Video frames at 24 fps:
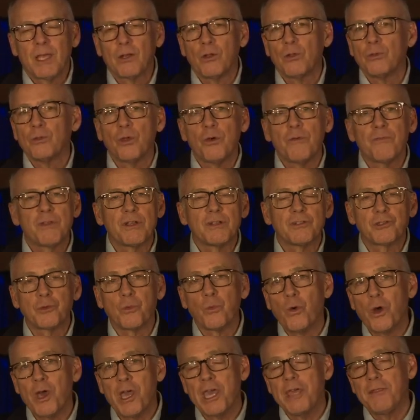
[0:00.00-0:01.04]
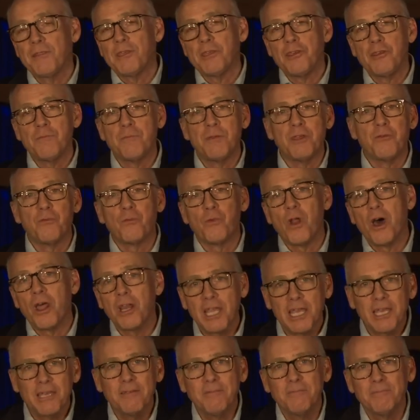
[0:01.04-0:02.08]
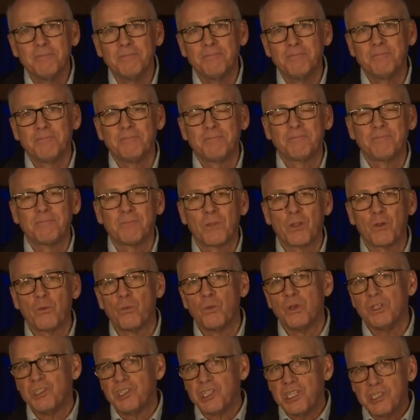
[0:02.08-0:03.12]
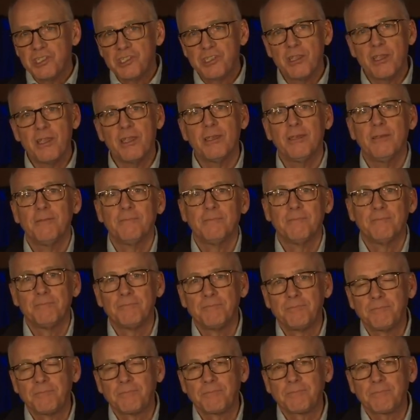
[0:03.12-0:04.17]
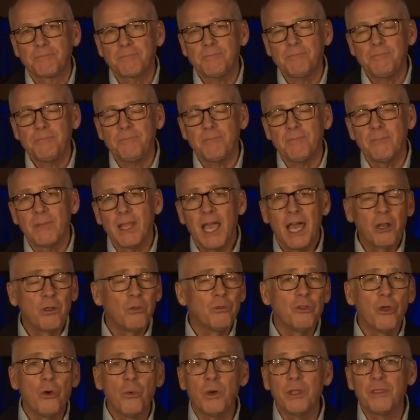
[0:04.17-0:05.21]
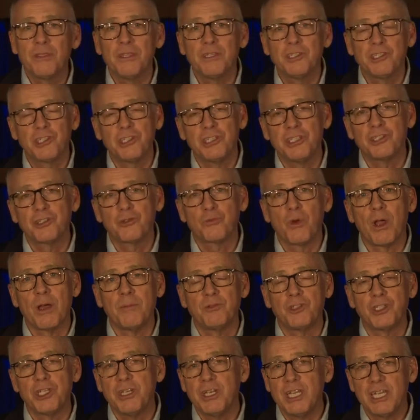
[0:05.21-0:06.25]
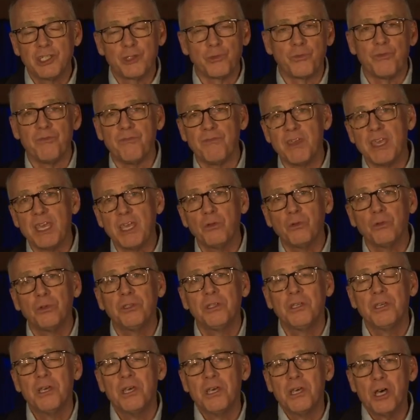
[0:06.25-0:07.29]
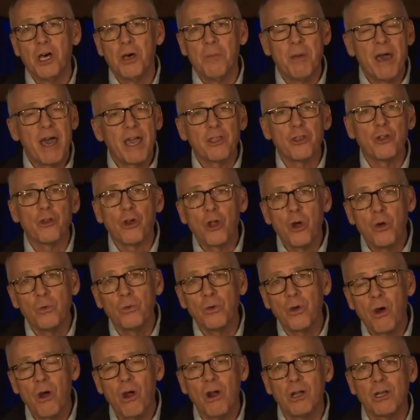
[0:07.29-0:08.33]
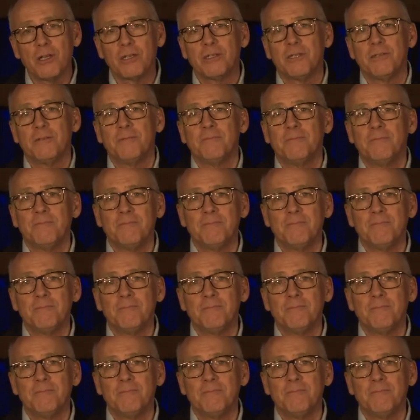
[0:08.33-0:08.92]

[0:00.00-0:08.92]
I don't know if there's a way that you've been running, resisting. I don't know what this disruption has revealed about your own heart.